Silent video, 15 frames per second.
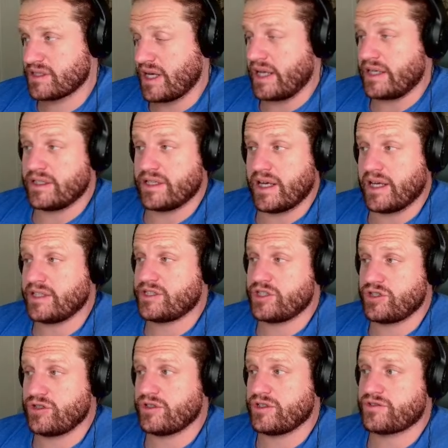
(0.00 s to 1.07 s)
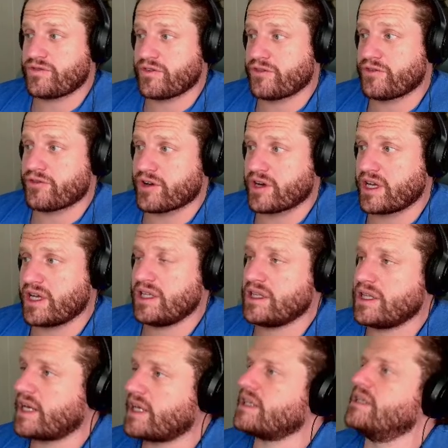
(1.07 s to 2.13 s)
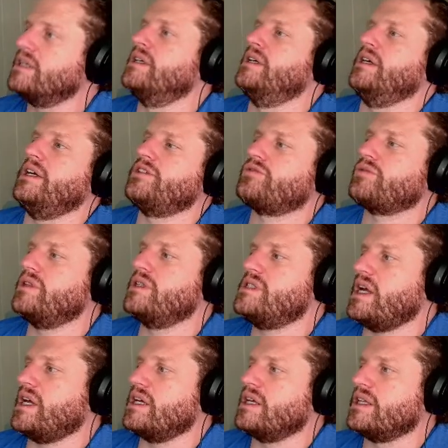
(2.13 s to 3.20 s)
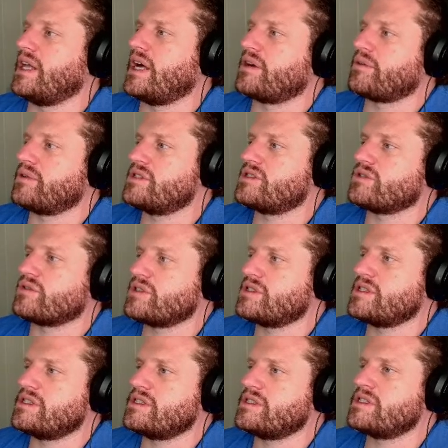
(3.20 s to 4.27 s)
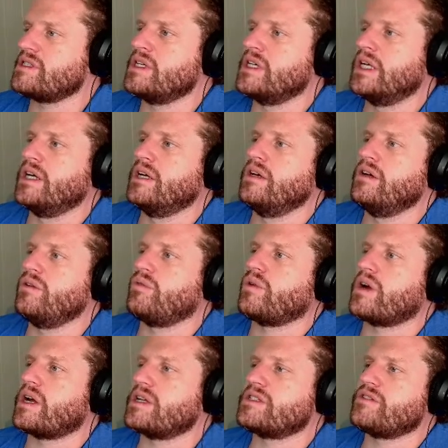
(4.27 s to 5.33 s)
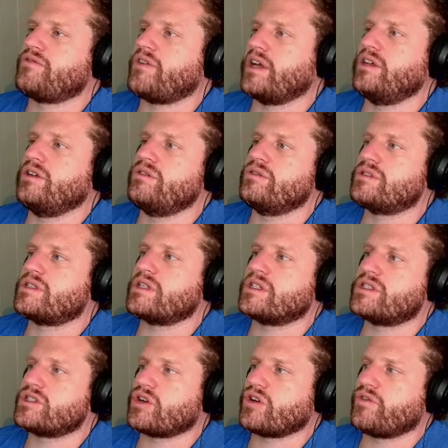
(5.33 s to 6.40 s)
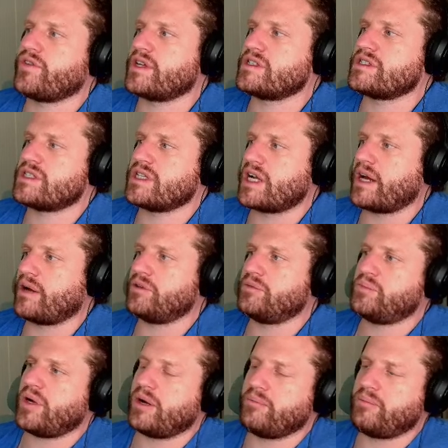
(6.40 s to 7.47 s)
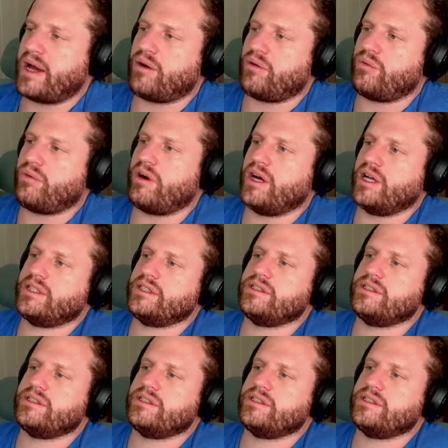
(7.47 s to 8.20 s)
and to do this for free, like it's really taking a lot of resources. Whereas if I used a service, then I would pump out one,